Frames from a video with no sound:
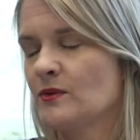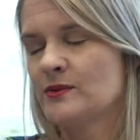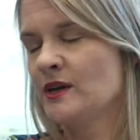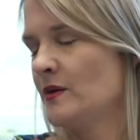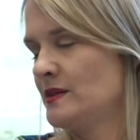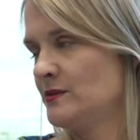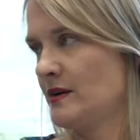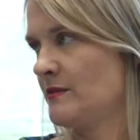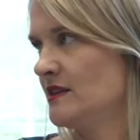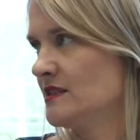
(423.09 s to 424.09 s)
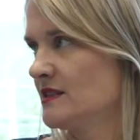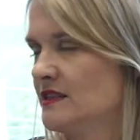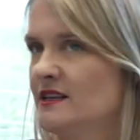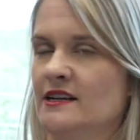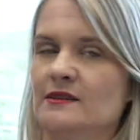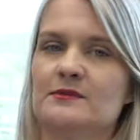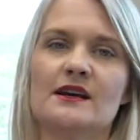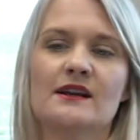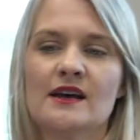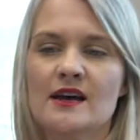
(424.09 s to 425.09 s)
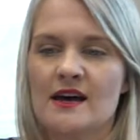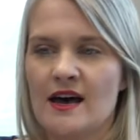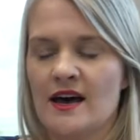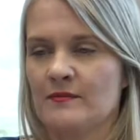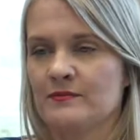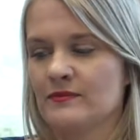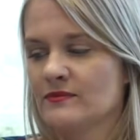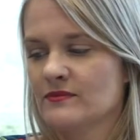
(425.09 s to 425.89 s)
we always recommend getting them done.